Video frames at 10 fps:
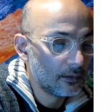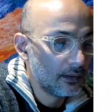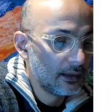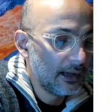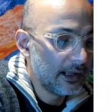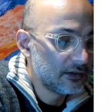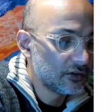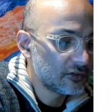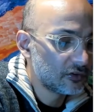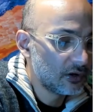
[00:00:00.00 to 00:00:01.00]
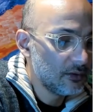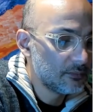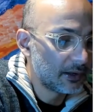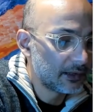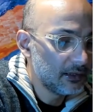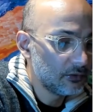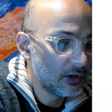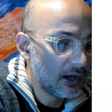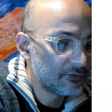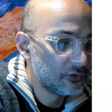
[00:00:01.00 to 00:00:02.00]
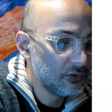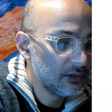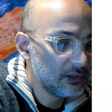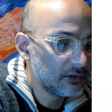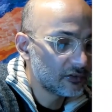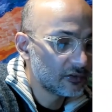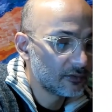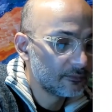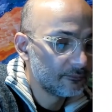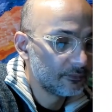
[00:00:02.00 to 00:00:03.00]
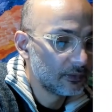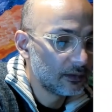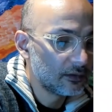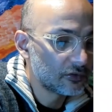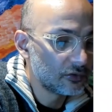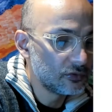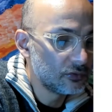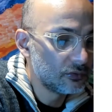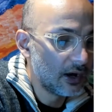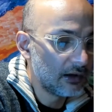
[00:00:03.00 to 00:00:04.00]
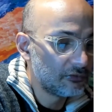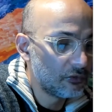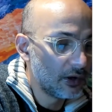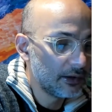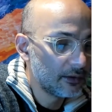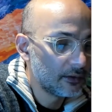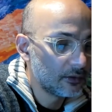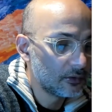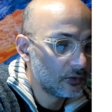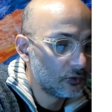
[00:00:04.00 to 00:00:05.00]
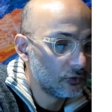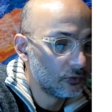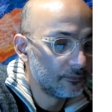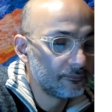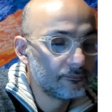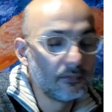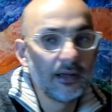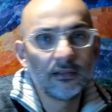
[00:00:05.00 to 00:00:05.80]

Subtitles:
And just to remember, here you have 2 years, so you have 1, 2, right?